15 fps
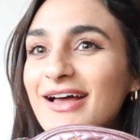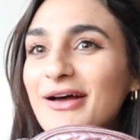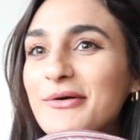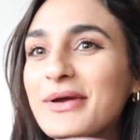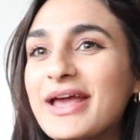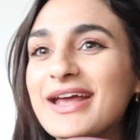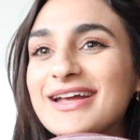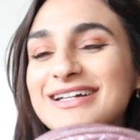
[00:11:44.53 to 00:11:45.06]

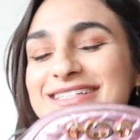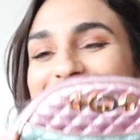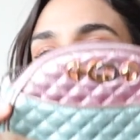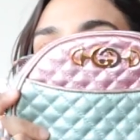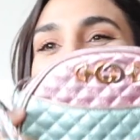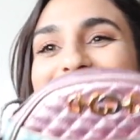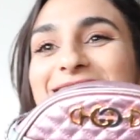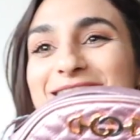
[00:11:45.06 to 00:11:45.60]
Okay, it's
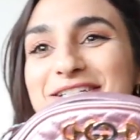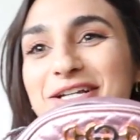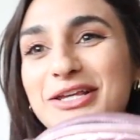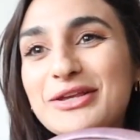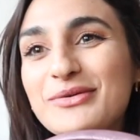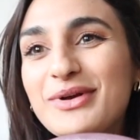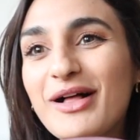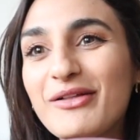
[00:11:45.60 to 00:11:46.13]
such a
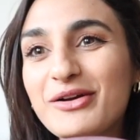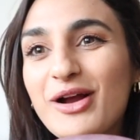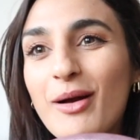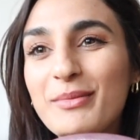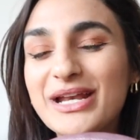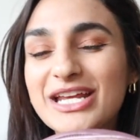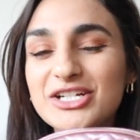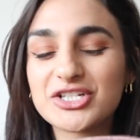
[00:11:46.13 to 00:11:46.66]
cute color
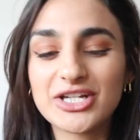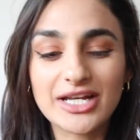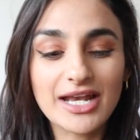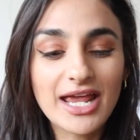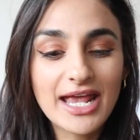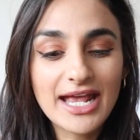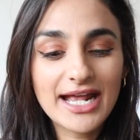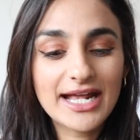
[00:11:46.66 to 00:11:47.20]
combination.